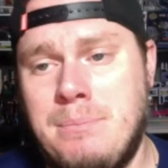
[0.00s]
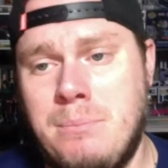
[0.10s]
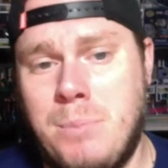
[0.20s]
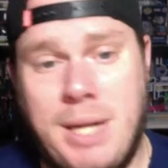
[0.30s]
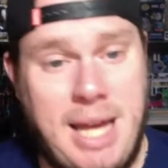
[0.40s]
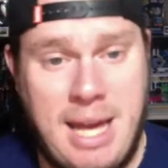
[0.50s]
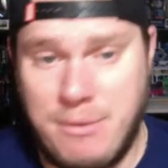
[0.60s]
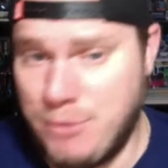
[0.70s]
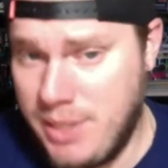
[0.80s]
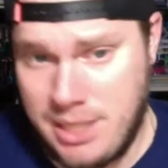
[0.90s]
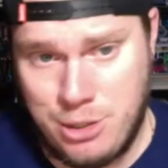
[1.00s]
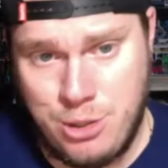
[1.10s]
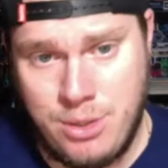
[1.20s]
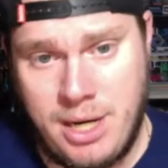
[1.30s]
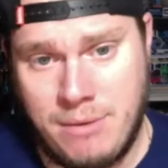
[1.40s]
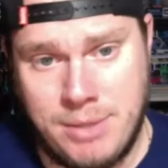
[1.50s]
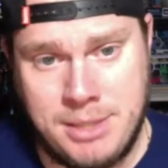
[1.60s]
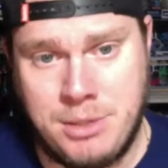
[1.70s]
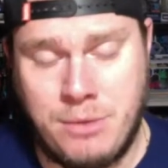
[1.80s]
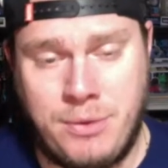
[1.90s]
but every issue that I've
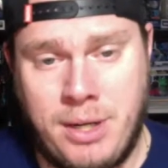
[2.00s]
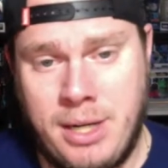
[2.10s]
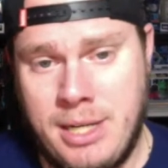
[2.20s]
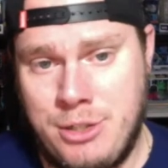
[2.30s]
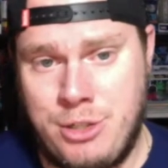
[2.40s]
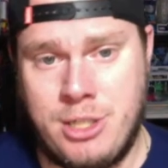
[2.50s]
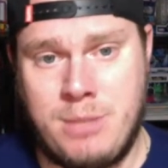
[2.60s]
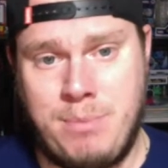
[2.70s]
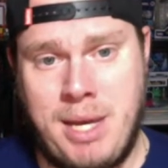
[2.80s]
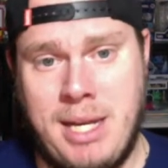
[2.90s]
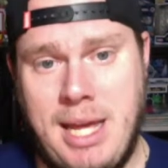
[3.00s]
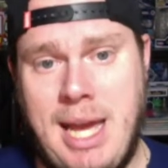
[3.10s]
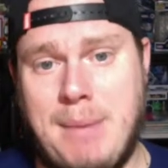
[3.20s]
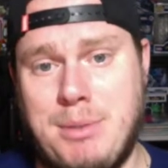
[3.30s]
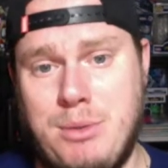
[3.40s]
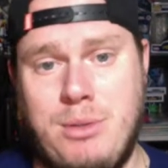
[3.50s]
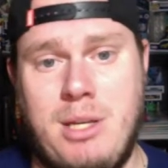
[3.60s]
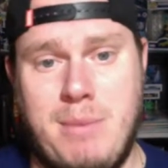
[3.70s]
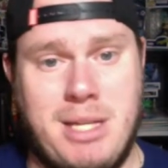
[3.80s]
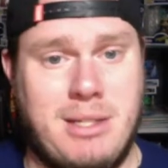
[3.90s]
read so far has just been
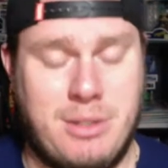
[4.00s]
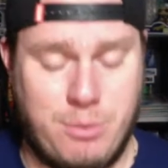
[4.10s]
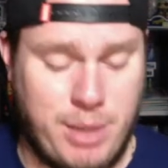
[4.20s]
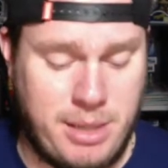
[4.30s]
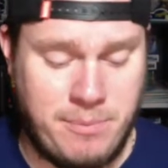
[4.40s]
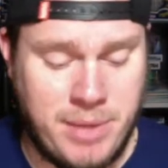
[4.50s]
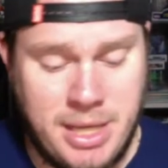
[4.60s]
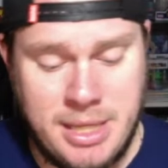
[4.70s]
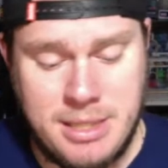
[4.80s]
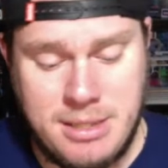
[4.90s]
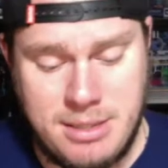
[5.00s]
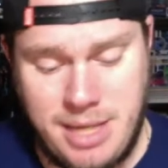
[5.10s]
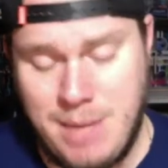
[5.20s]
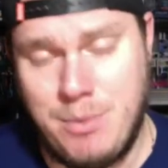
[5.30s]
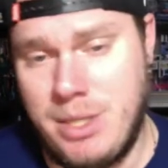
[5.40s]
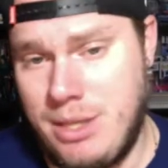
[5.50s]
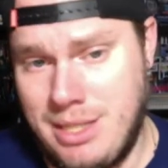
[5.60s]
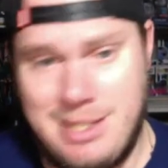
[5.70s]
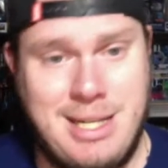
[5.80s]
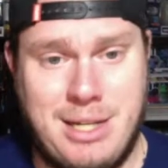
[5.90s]
absolutely amazing to read. Same with
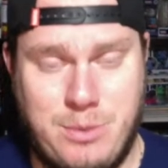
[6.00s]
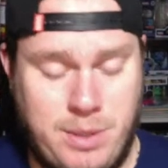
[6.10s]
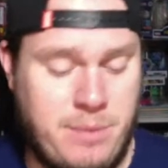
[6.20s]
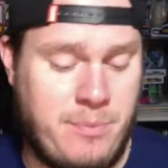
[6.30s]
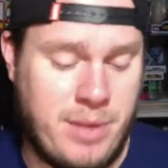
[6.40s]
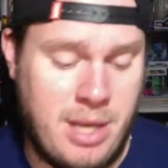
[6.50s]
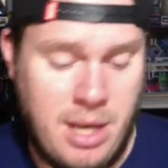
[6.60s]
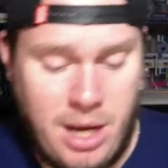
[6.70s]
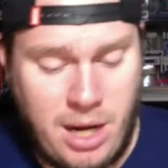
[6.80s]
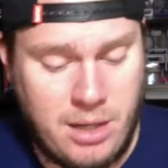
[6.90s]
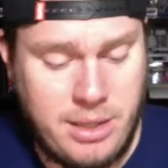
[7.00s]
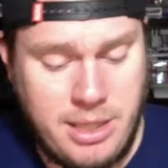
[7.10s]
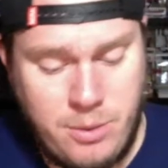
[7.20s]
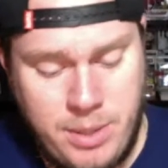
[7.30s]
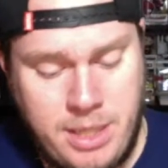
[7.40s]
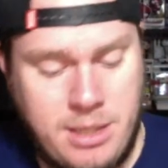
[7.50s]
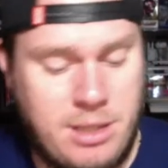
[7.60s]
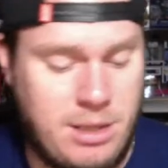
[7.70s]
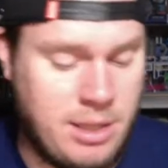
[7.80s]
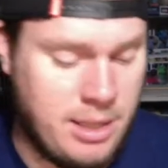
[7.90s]
this next one. Harley Quinn,
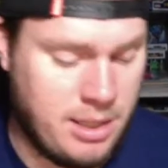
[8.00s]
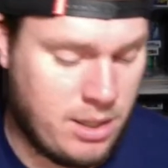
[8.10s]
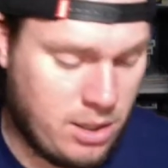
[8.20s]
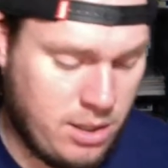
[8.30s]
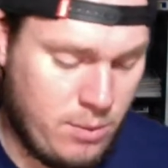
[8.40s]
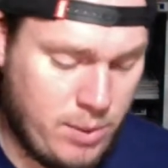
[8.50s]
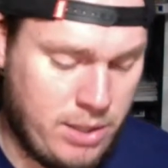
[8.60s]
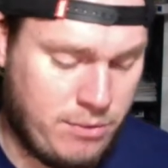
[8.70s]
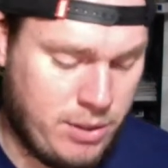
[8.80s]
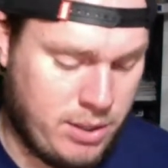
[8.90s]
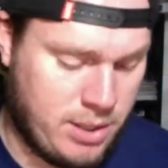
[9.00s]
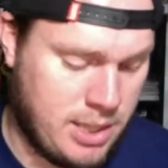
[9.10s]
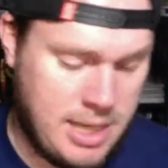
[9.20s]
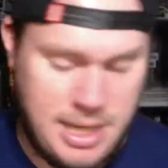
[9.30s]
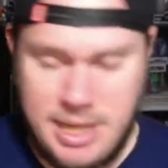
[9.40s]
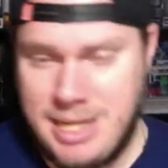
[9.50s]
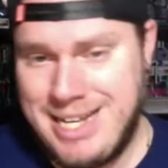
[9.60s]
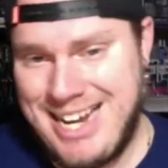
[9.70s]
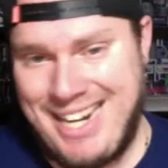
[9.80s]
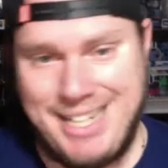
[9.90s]
the current run of her,
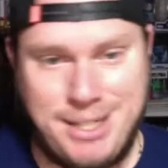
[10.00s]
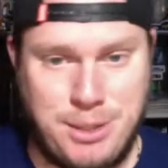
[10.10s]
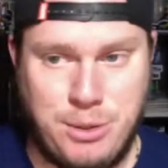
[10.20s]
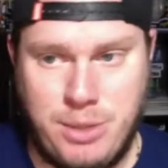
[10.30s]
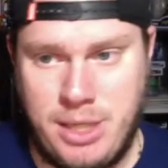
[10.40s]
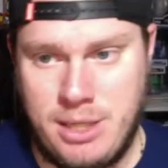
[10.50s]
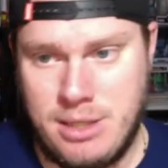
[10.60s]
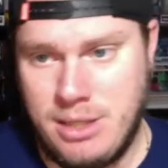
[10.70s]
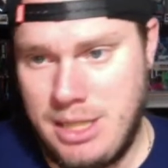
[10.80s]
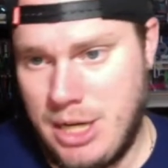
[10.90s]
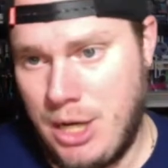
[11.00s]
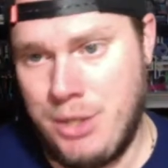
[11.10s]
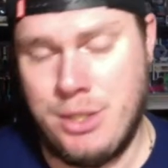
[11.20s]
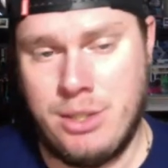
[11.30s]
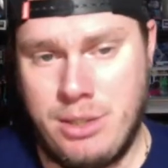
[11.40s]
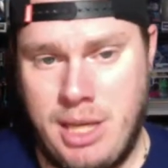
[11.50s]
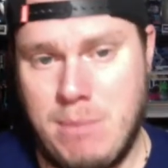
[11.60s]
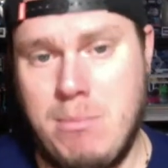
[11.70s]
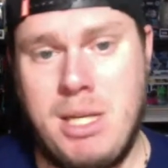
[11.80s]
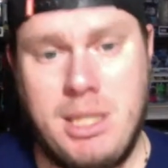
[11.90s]
not including the other
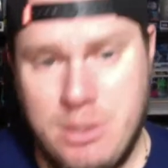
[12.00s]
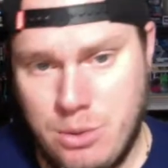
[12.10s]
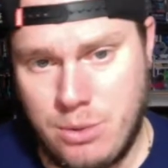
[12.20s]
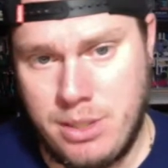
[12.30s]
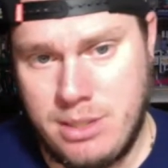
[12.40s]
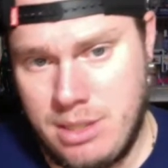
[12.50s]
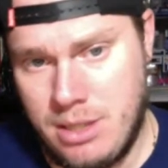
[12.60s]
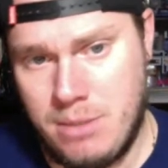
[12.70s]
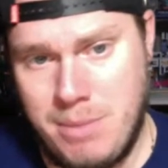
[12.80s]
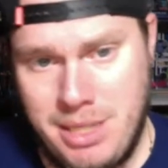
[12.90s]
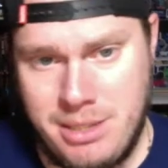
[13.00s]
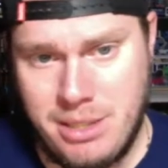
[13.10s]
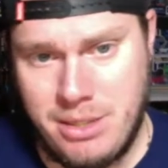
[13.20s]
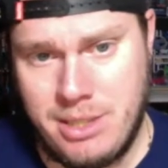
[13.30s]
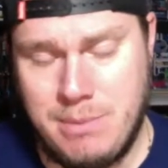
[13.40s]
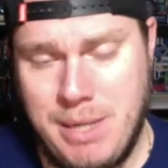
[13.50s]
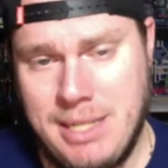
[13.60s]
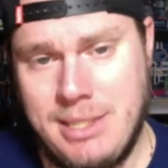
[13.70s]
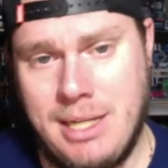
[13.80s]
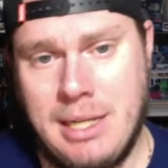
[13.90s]
like mini stories, the other mini series
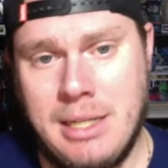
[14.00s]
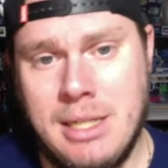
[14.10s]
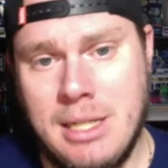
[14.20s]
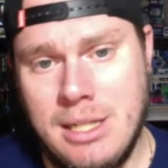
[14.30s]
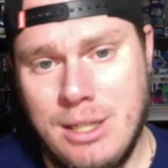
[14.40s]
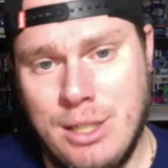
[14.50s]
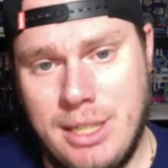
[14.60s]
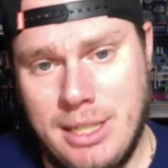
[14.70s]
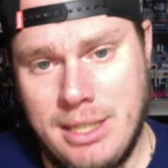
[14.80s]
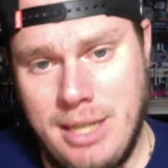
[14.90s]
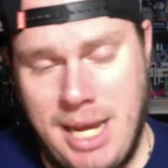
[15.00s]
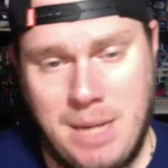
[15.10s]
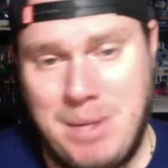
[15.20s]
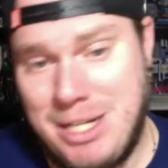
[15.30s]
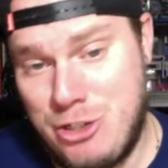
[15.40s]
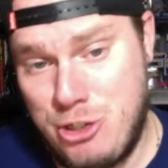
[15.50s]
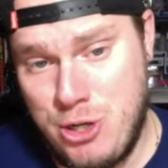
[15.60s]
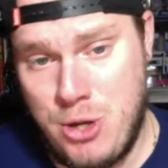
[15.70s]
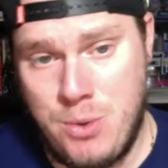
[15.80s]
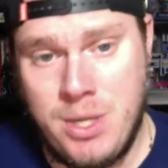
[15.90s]
based on the animated
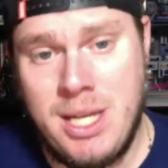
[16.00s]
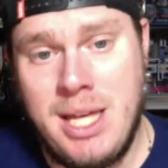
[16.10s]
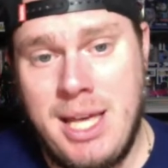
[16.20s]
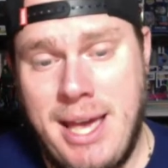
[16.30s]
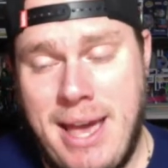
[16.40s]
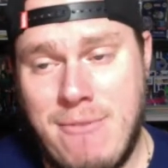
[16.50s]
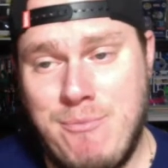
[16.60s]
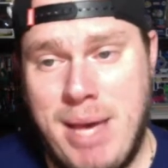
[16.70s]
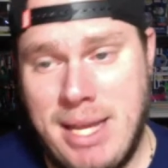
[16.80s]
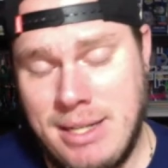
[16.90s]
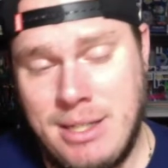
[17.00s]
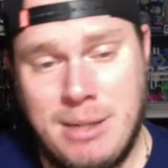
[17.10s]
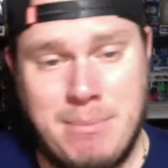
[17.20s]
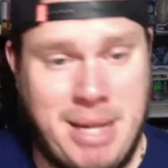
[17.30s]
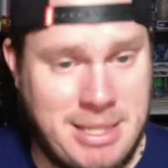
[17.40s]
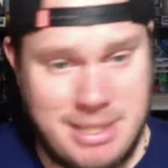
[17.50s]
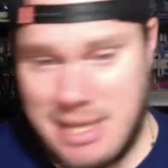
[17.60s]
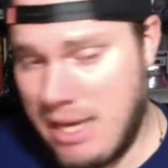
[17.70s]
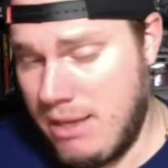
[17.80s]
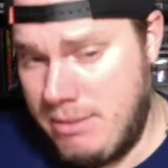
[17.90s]
show, have been amazing.
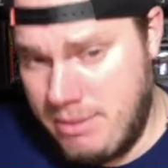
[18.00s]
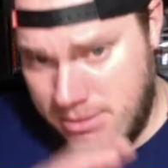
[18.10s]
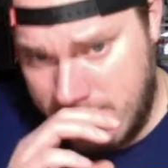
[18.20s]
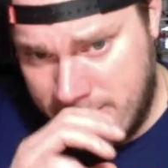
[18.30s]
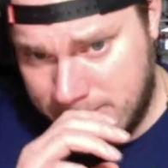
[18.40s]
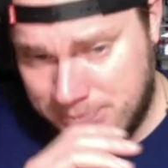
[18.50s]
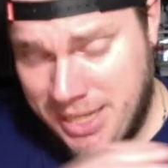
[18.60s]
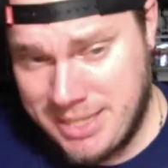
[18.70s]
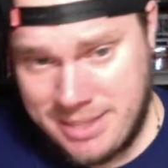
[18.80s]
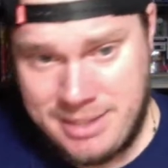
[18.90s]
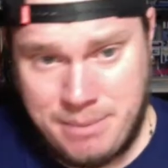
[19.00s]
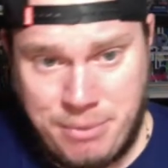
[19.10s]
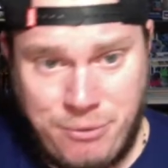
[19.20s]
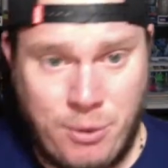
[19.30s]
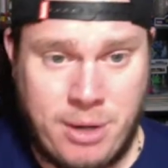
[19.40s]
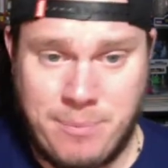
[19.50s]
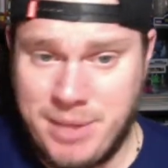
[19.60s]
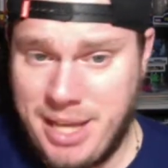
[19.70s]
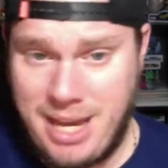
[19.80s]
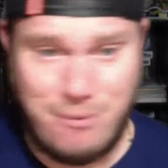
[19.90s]
As I said before,
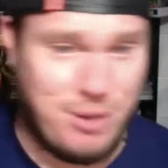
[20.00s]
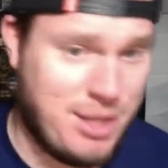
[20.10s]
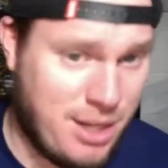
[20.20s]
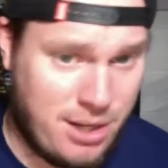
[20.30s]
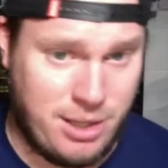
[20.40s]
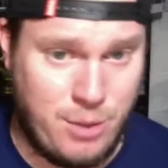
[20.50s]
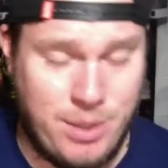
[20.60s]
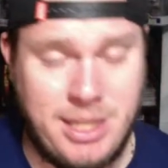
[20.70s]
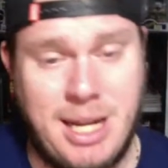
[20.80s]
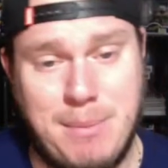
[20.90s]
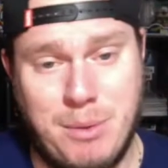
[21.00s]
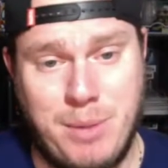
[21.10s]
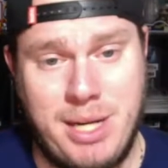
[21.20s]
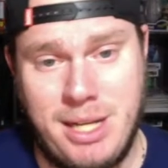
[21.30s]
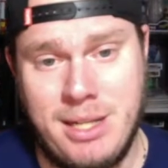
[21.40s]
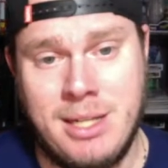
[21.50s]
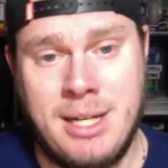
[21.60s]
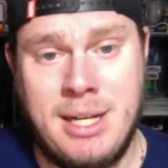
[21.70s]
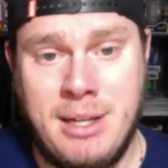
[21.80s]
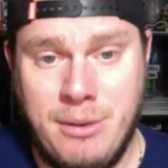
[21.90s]
everything Harley Quinn that I've been reading
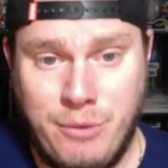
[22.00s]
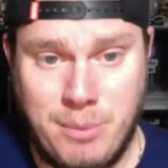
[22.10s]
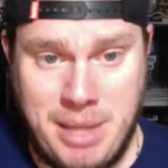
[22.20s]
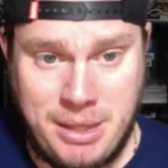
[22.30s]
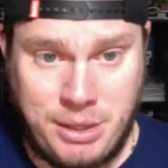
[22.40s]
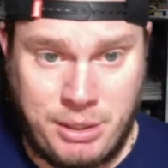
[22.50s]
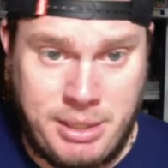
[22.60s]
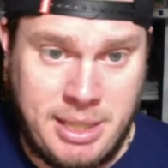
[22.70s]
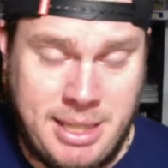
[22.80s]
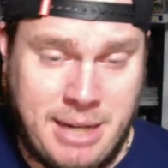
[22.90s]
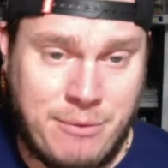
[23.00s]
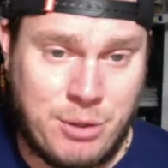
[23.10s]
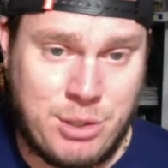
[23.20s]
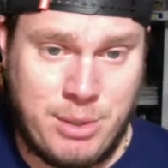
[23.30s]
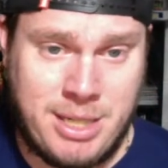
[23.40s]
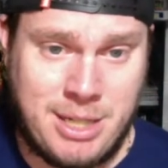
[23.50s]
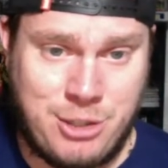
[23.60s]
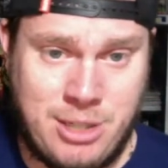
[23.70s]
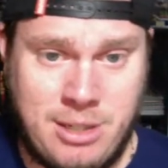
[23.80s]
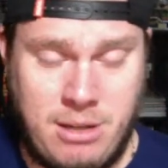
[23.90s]
from that 30th anniversary
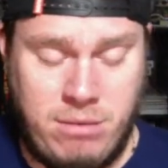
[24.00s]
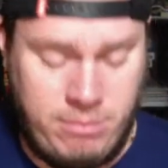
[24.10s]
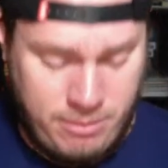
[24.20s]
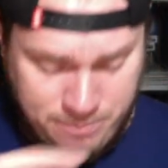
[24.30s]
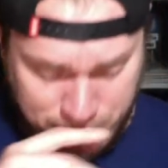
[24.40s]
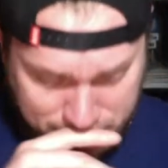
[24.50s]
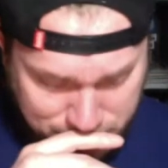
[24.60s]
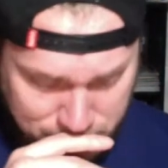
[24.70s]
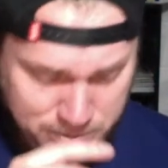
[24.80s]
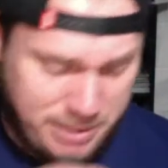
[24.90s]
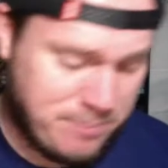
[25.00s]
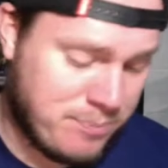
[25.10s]
edition, excuse me,